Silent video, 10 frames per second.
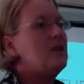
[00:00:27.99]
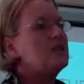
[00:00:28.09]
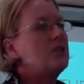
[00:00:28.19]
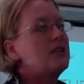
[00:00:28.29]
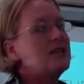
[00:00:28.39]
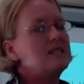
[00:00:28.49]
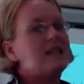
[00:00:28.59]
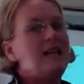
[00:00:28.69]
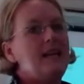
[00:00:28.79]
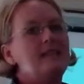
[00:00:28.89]
So that's a
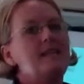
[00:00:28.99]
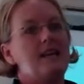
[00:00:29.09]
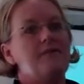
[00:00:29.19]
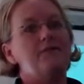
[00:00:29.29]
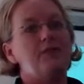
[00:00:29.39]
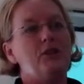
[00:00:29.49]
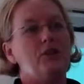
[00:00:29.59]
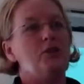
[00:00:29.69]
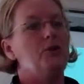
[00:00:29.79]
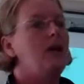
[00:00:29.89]
key date for
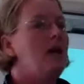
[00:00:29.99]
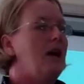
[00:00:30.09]
you,